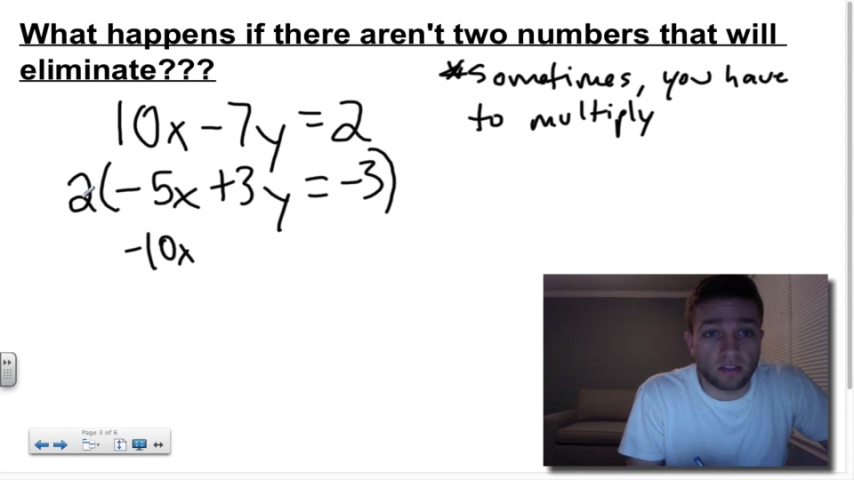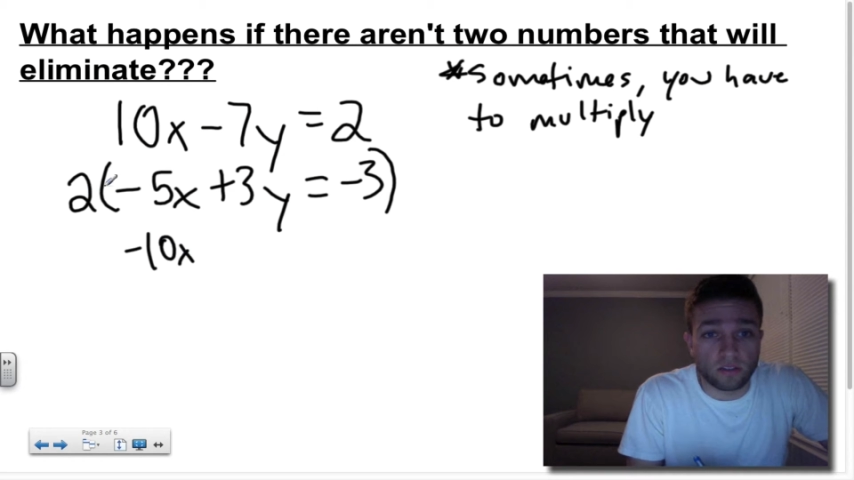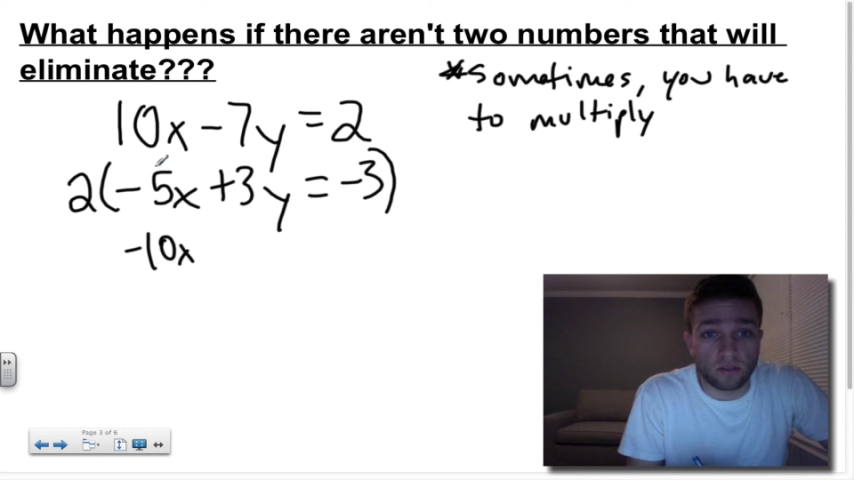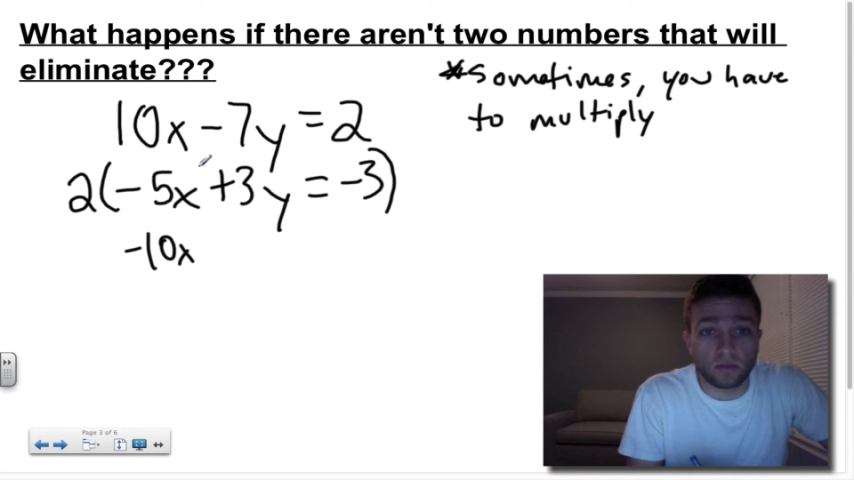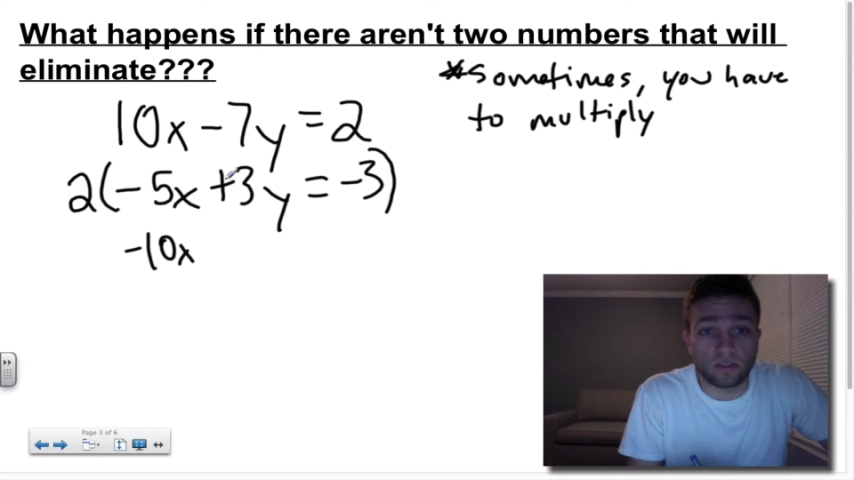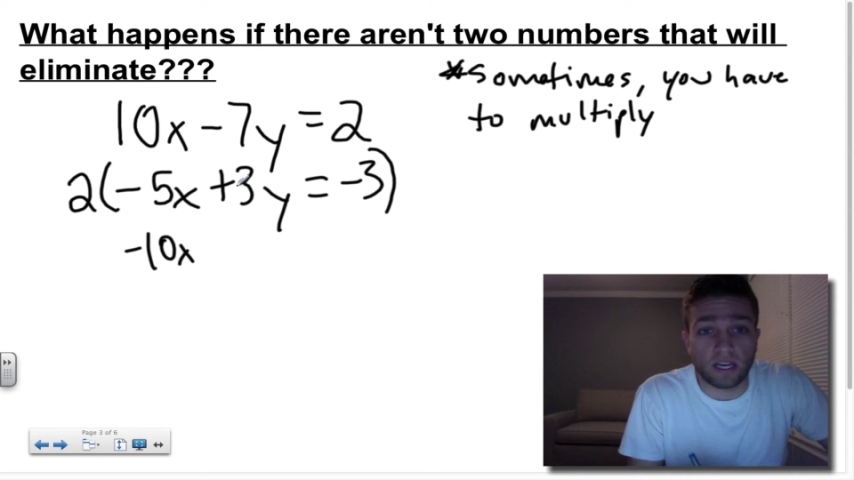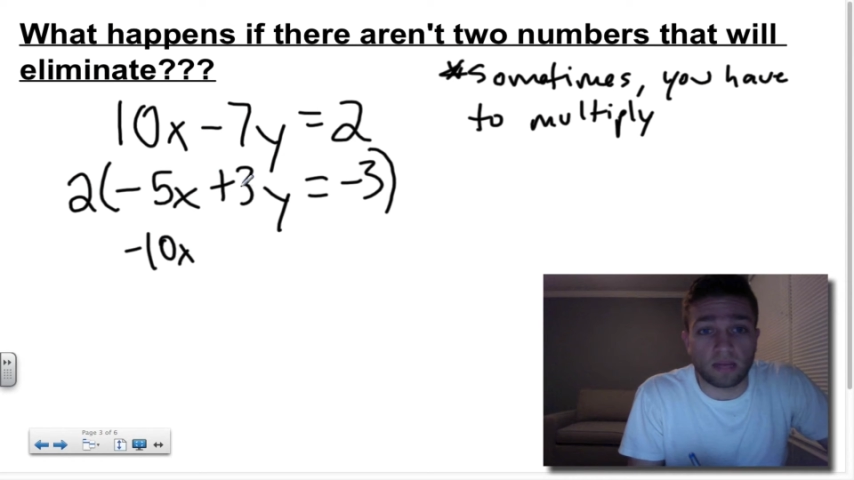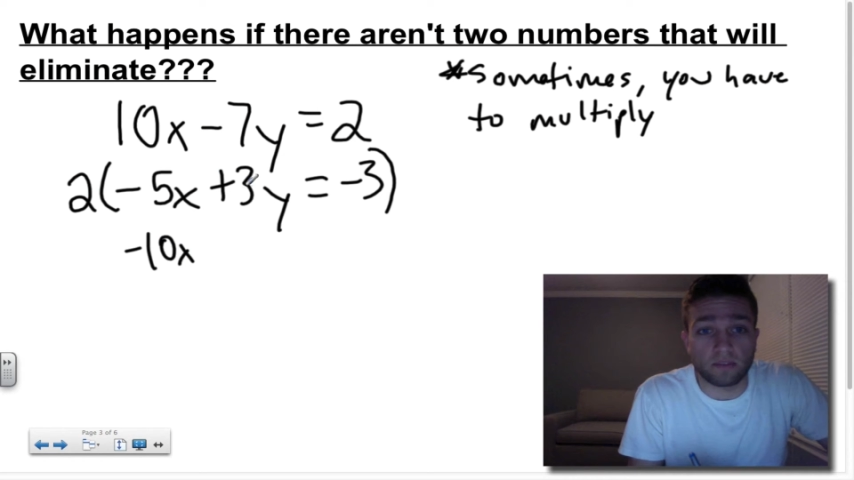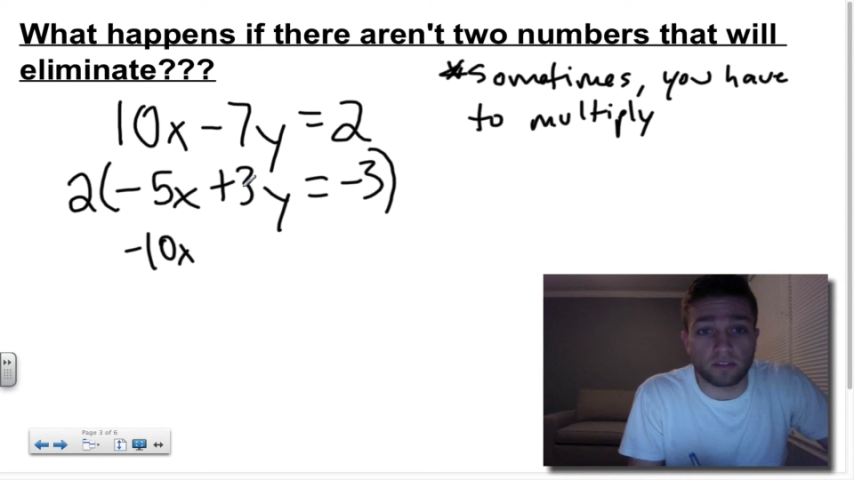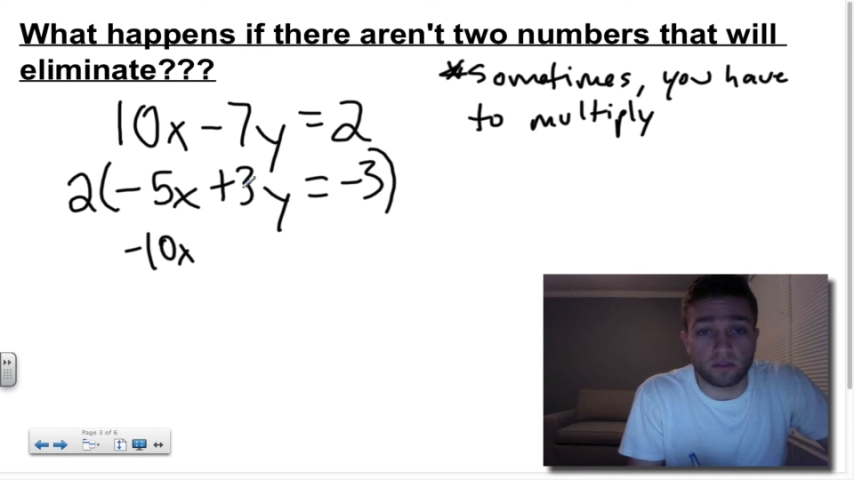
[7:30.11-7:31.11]
2
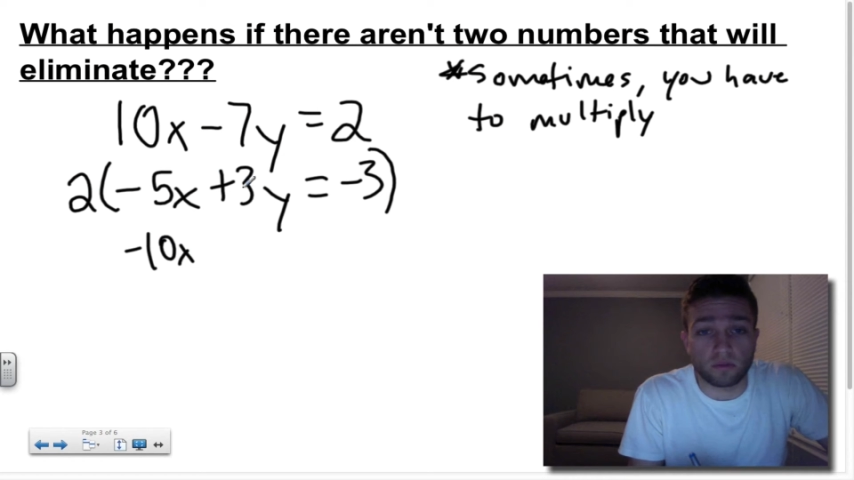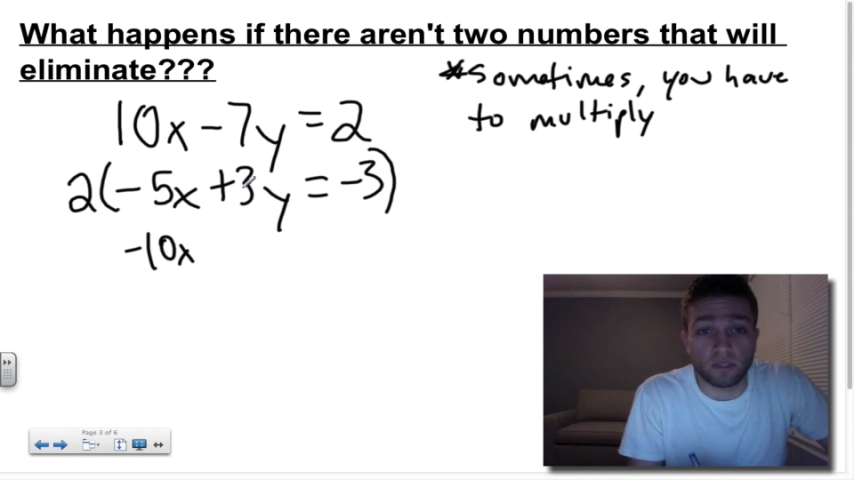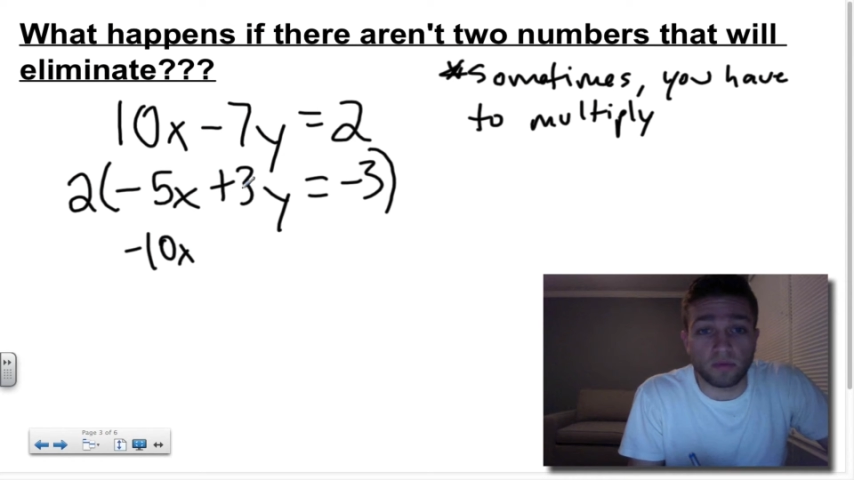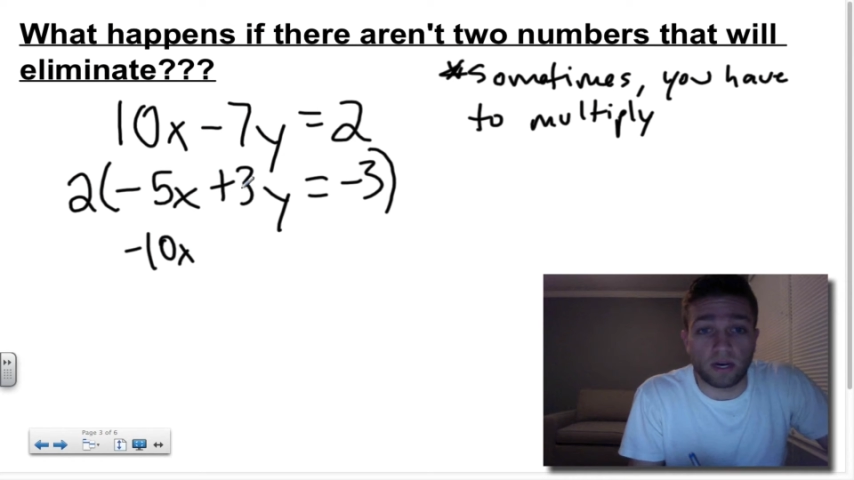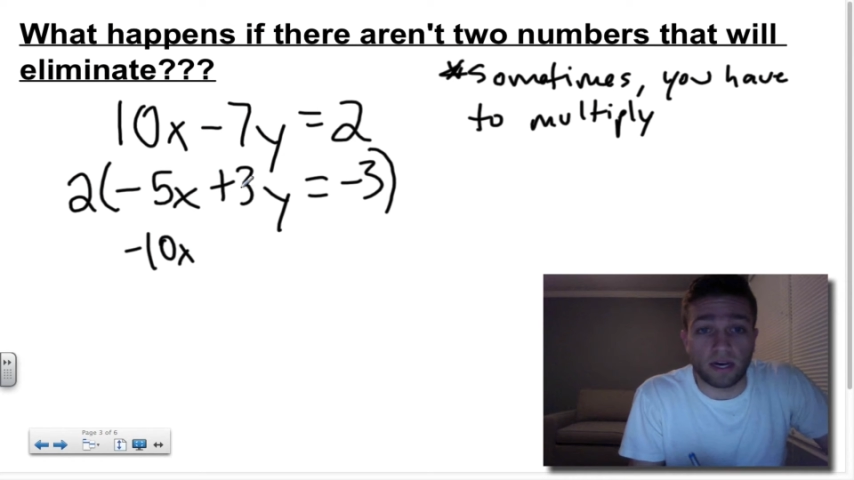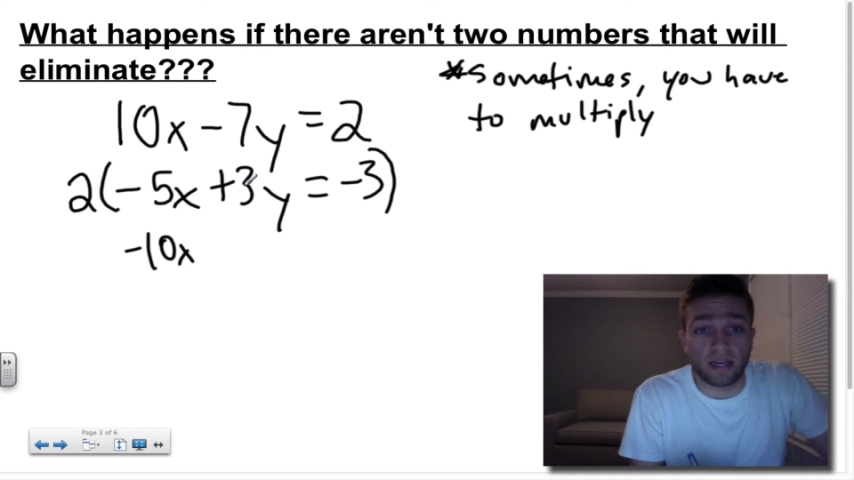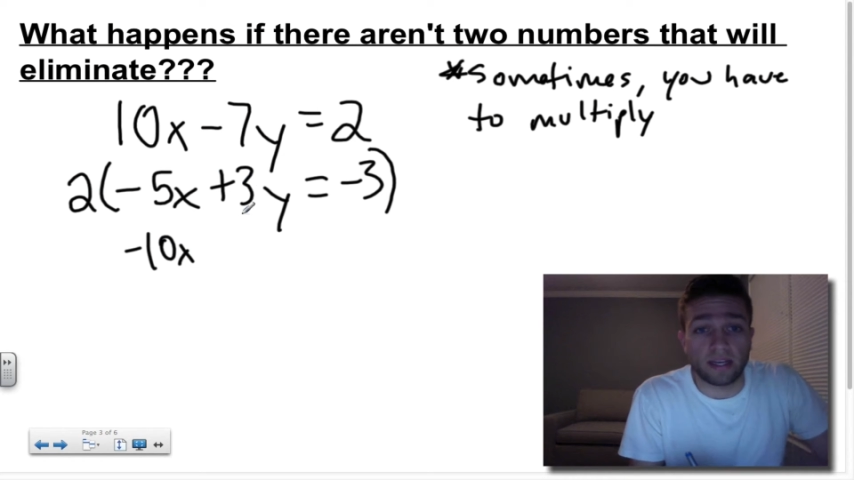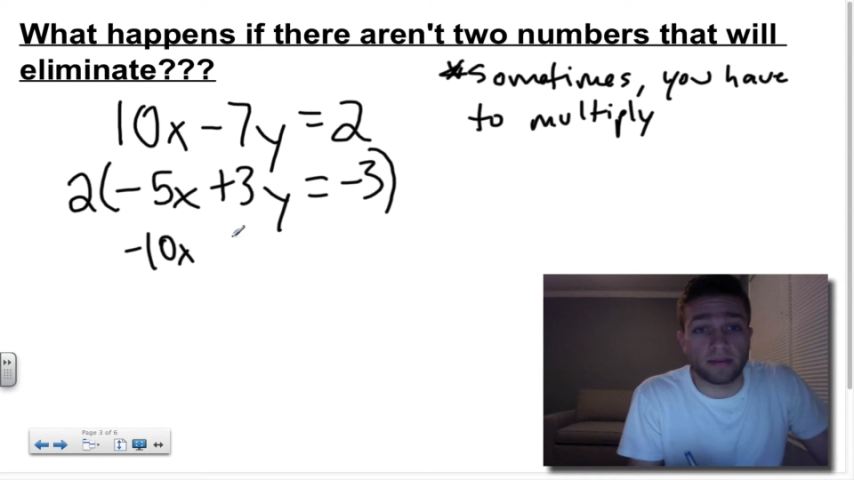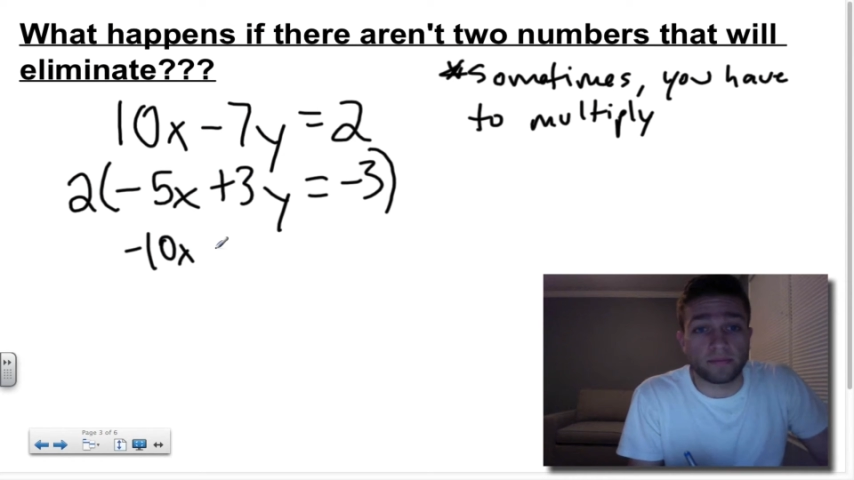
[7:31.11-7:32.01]
times 3y